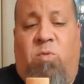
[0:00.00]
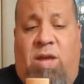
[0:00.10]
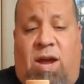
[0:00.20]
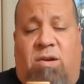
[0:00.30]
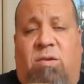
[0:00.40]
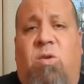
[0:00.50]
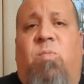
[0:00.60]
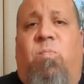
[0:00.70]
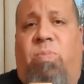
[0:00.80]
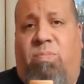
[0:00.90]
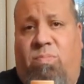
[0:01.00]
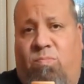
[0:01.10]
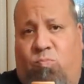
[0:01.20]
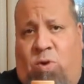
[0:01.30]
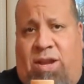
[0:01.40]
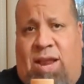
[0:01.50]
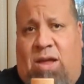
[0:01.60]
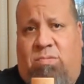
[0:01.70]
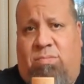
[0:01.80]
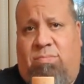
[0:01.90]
We are right now.